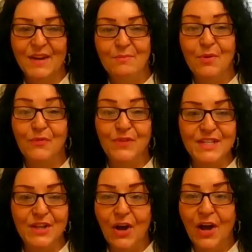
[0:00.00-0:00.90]

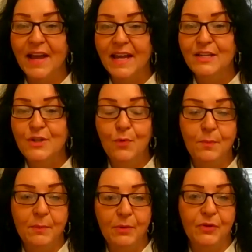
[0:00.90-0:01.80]
Murphy's Law, is you won't
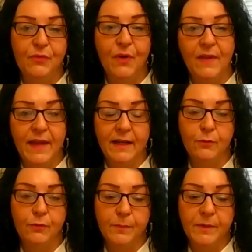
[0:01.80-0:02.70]
be able to find that
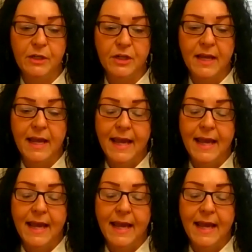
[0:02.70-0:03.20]
information.